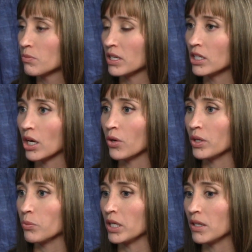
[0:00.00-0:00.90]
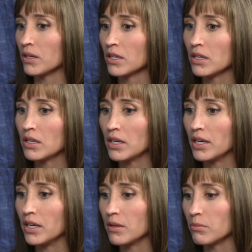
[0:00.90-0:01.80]
We'd go and we'd
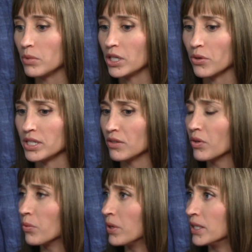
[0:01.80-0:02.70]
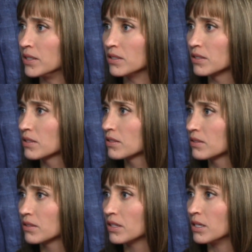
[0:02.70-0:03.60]
um, we'd go to different ones
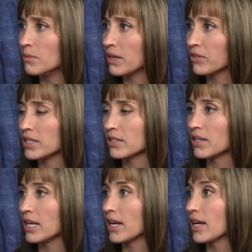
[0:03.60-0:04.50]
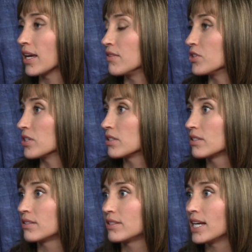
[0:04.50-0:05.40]
um, every Sunday, kind of just
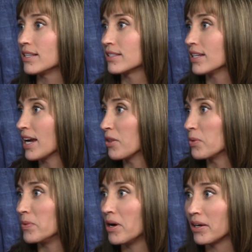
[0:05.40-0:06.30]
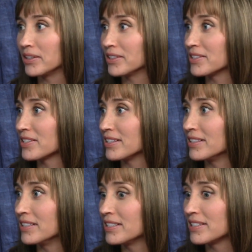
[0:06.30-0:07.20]
testing out the waters like and
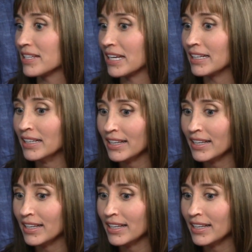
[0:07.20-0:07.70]
those? seeing.